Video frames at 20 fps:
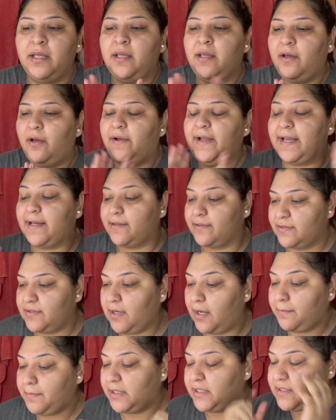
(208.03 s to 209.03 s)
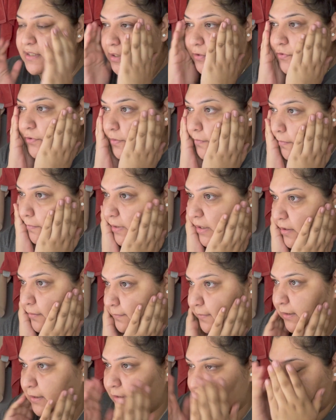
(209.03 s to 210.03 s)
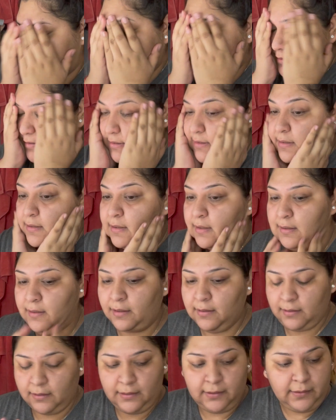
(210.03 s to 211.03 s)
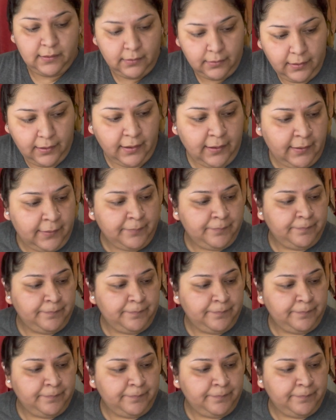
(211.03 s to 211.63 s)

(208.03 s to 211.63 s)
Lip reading: Okay, so I'm gonna start doing my makeup because yeah,